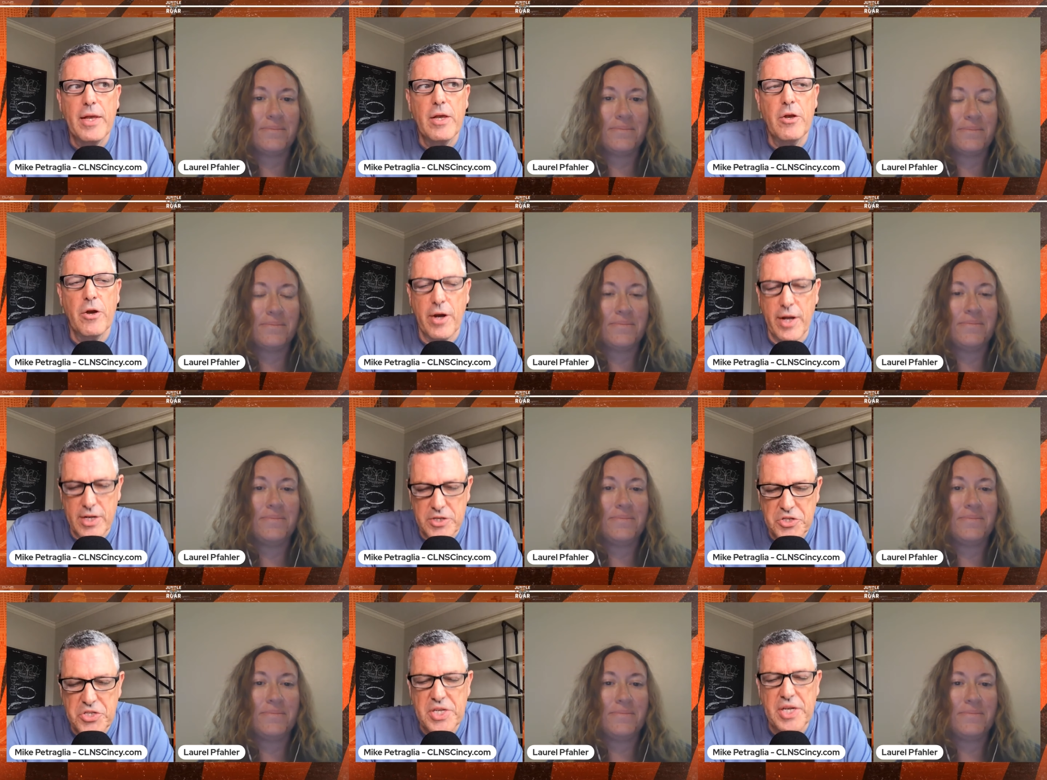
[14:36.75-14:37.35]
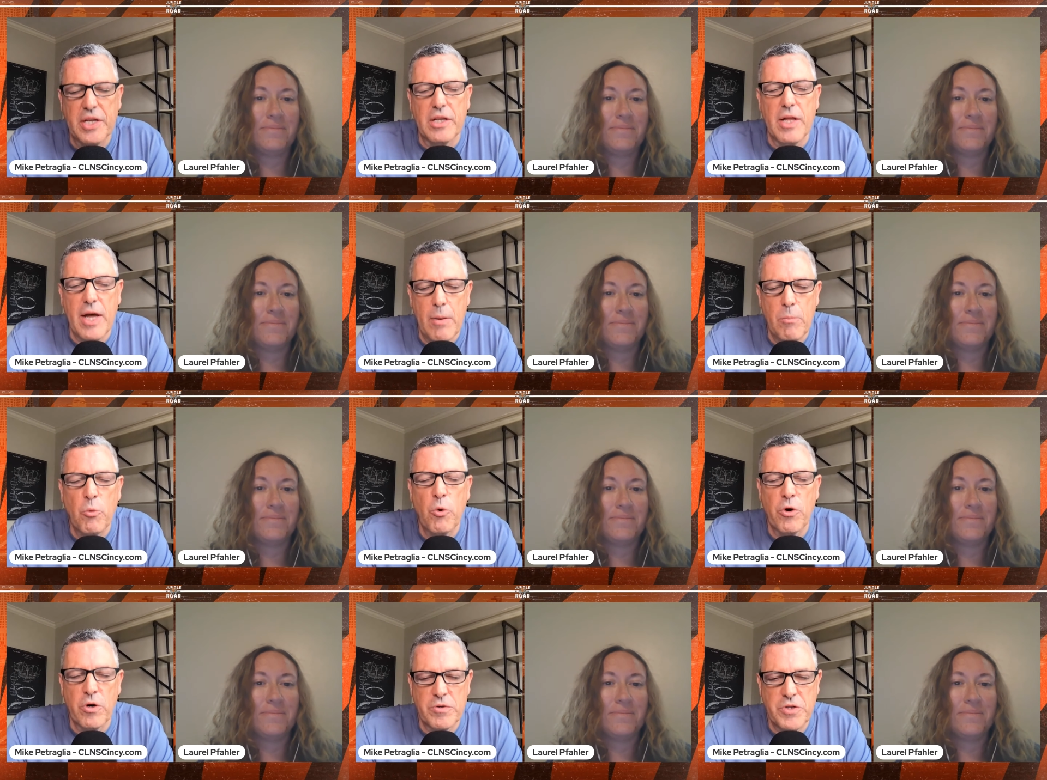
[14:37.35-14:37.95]
Speaker 1: You're going to see a
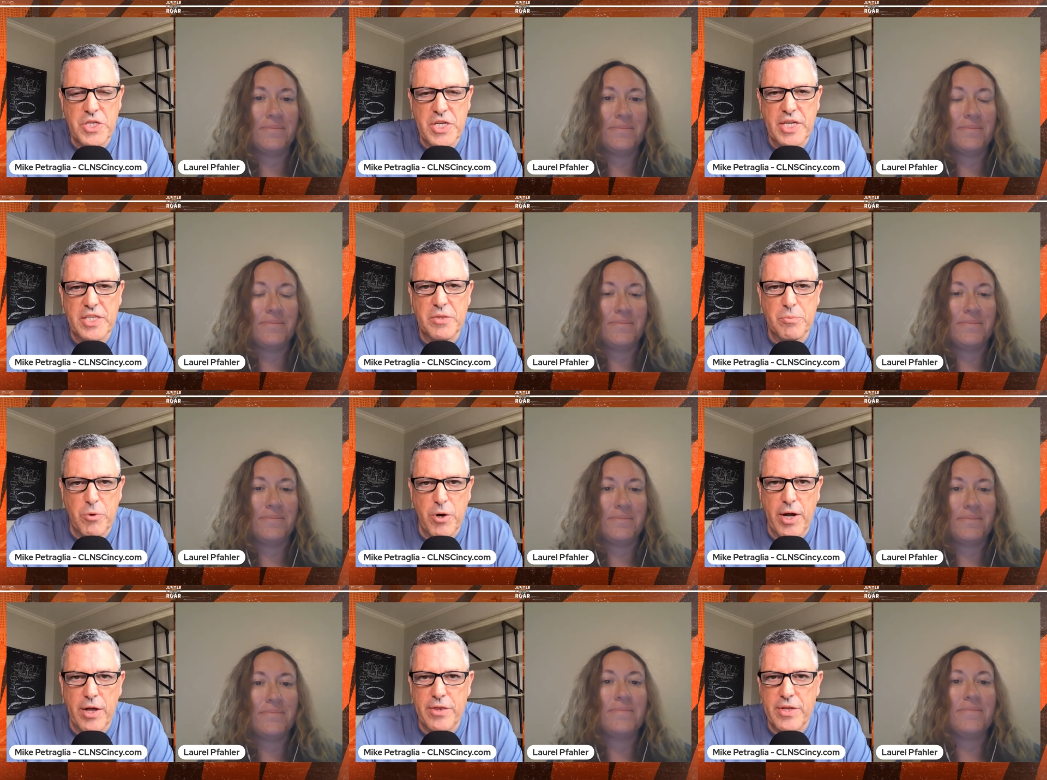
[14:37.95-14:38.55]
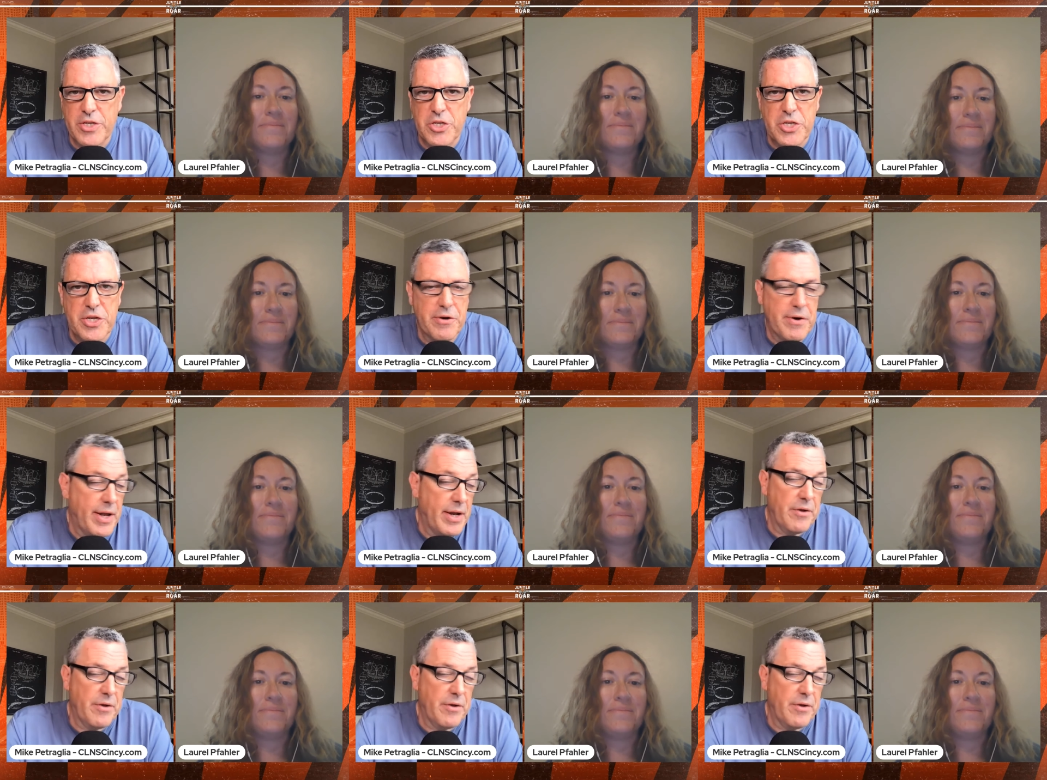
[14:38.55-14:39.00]
lot more of Chase Brown this year.